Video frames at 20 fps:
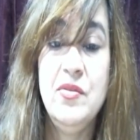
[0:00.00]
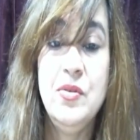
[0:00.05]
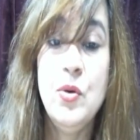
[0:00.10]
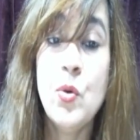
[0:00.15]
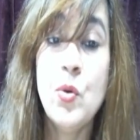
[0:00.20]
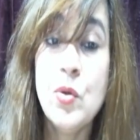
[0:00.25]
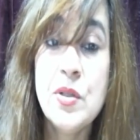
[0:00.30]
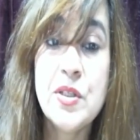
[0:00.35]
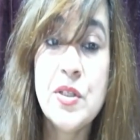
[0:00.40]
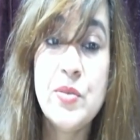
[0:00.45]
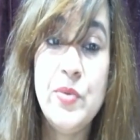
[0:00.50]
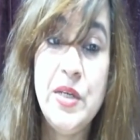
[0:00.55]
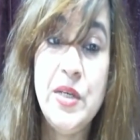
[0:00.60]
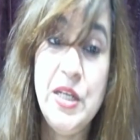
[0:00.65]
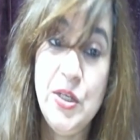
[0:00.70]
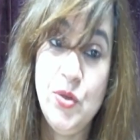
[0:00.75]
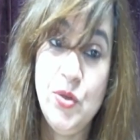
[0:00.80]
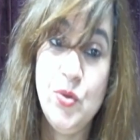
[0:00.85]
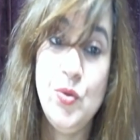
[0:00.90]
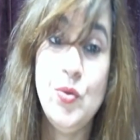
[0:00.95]
goals. We
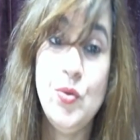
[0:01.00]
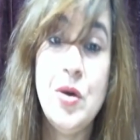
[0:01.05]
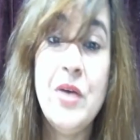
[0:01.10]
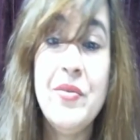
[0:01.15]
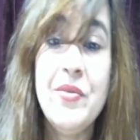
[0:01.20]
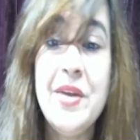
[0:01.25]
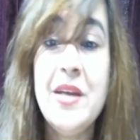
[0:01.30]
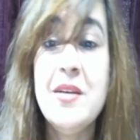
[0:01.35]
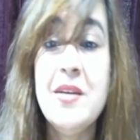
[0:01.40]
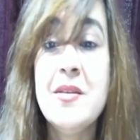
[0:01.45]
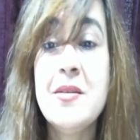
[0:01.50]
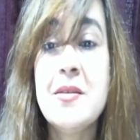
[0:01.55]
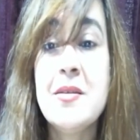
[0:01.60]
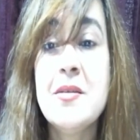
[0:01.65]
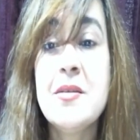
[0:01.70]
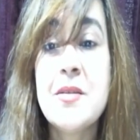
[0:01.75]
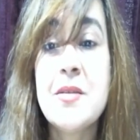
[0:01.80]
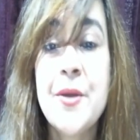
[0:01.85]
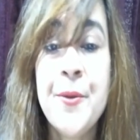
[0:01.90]
need to know our weaknesses.